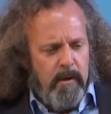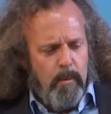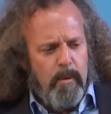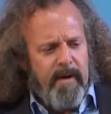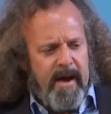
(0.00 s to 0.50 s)

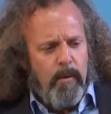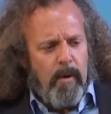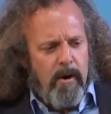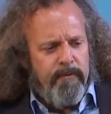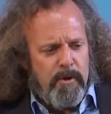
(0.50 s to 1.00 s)
We've had
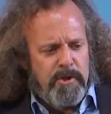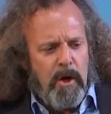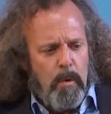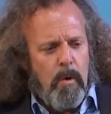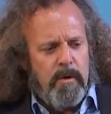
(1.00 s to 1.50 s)
our first
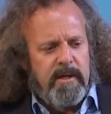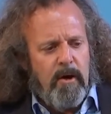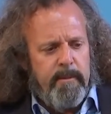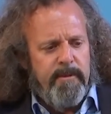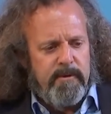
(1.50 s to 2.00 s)
cohort in
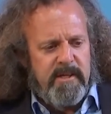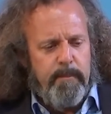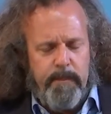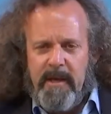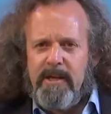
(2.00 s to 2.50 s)
Carbon
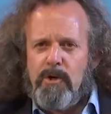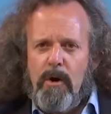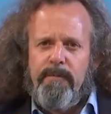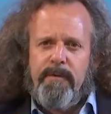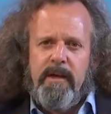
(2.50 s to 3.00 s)
13 kicked
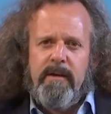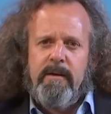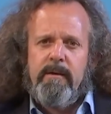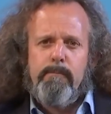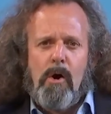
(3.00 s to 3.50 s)
off
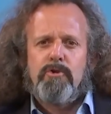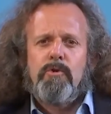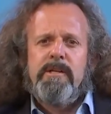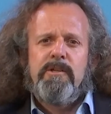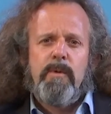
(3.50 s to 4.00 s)
in March
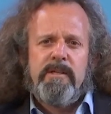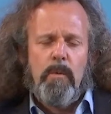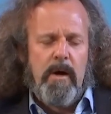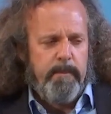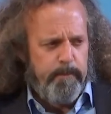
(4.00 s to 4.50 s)

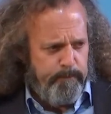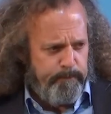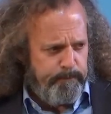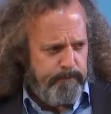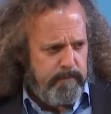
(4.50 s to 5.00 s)
2021,
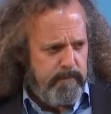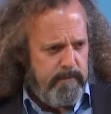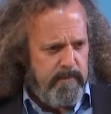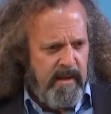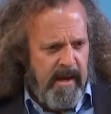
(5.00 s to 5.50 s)

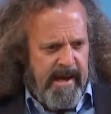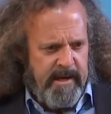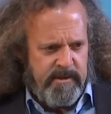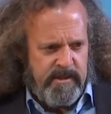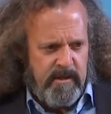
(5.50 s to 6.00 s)

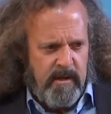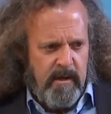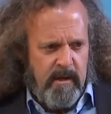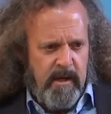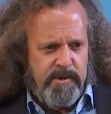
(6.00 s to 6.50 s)
and
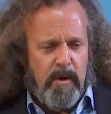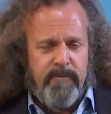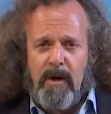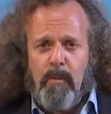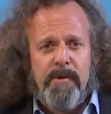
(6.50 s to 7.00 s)
it's gone
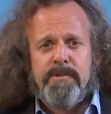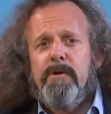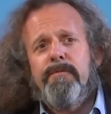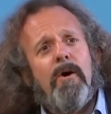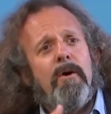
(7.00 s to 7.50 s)
very well
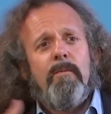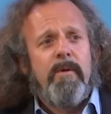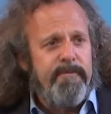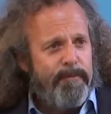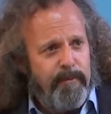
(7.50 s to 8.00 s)
so far, and
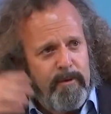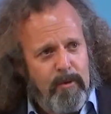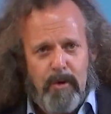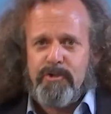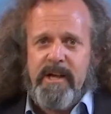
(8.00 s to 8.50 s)
we've
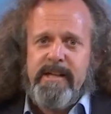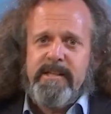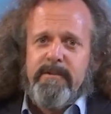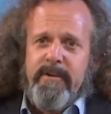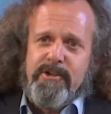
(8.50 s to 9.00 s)
launched 8
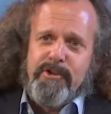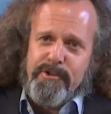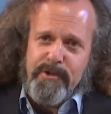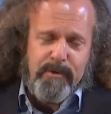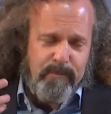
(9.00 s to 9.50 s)

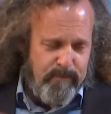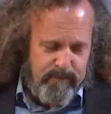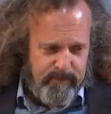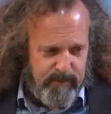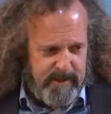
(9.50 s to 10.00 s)
innovations. You can
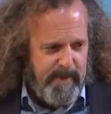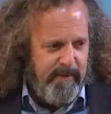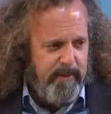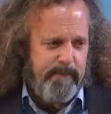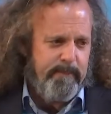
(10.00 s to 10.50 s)
read
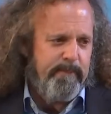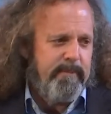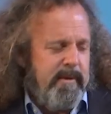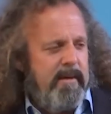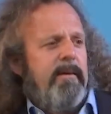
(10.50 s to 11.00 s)
about them,
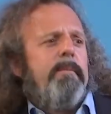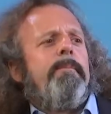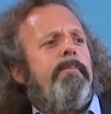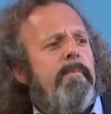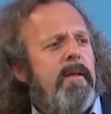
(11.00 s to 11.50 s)
and